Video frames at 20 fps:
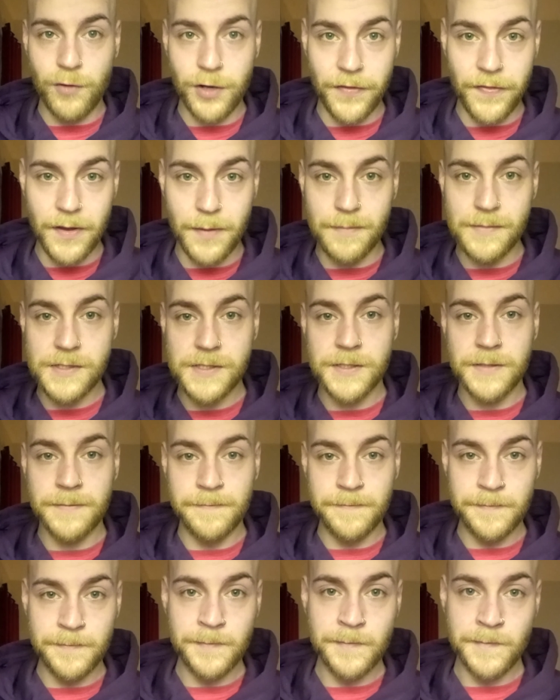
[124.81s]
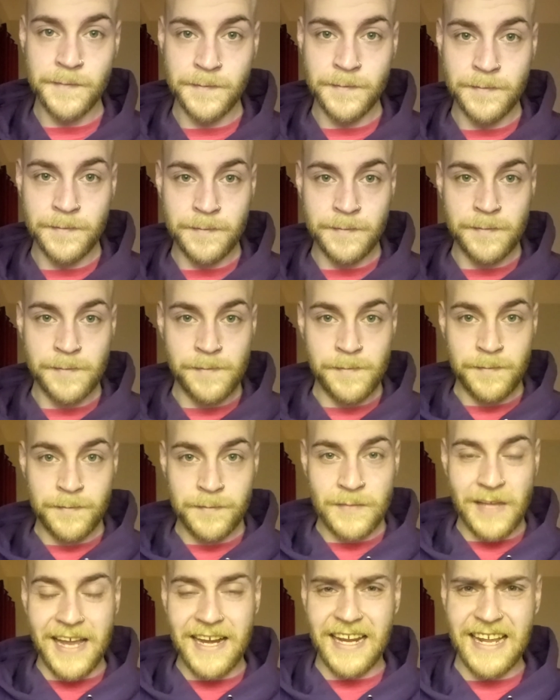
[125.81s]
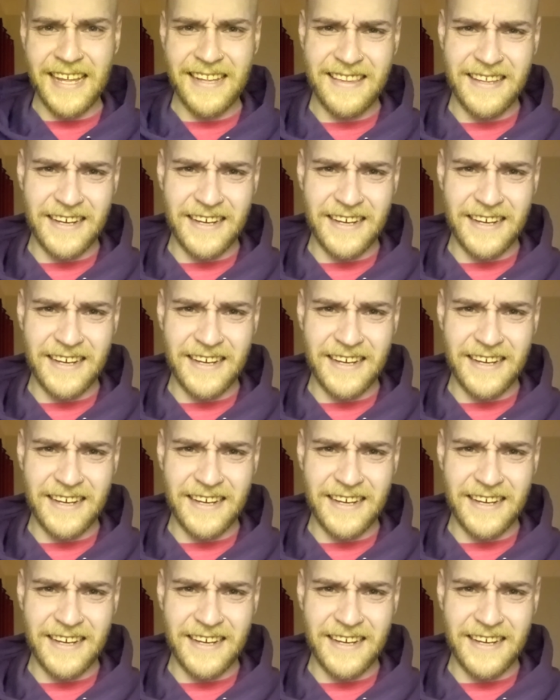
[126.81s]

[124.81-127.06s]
rhythms and get